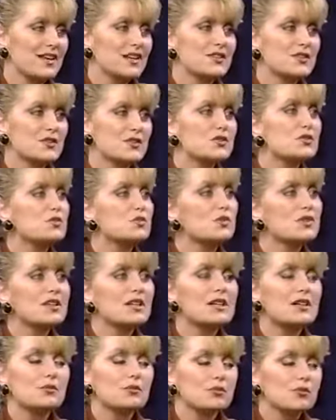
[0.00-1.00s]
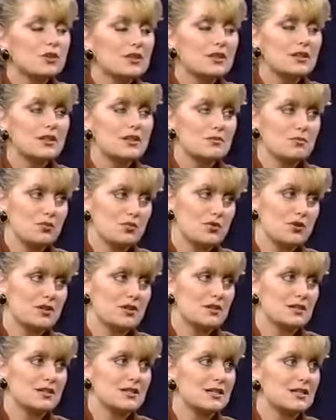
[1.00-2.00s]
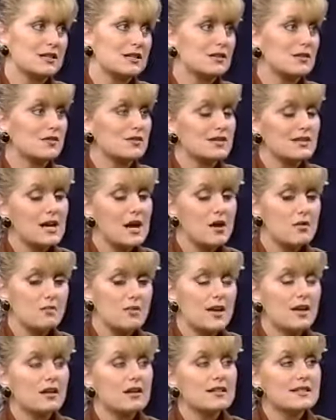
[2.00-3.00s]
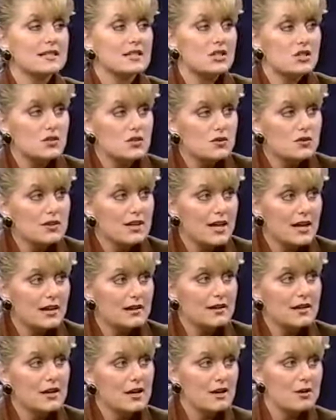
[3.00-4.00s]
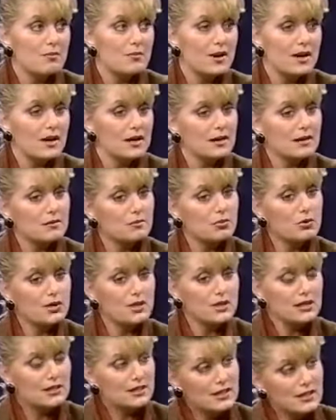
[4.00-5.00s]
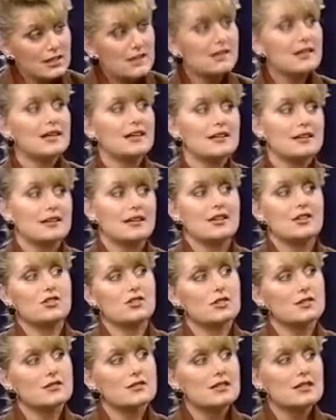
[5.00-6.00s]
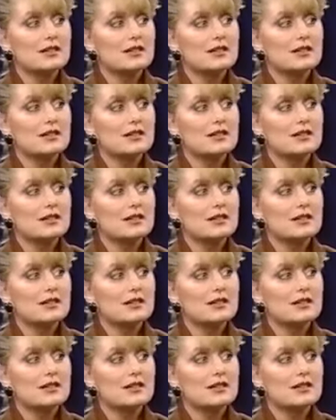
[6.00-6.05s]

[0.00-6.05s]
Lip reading: So it's really, really important to get those down balanced, and you do that by putting in chelating agents.